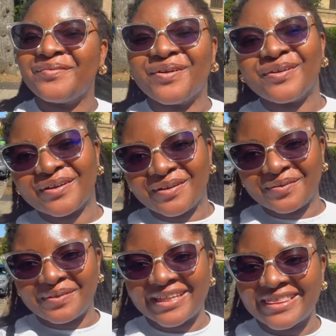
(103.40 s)

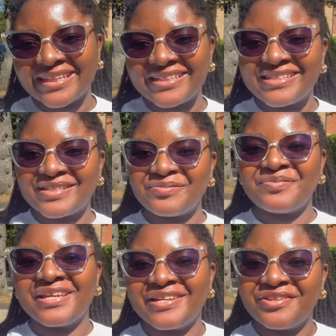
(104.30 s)
welcome i think this will
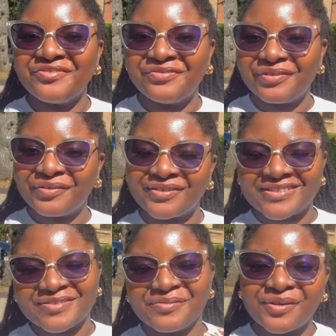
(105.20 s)
be a new vlog
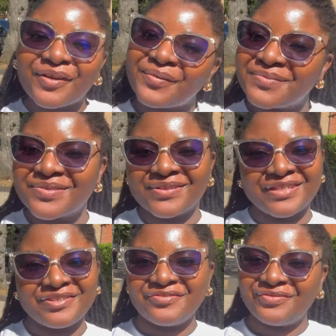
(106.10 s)
so welcome to a
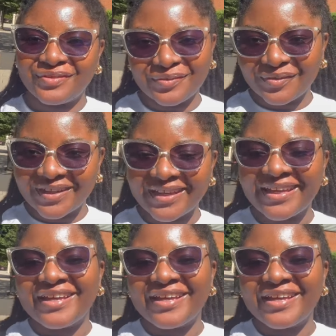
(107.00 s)
new vlog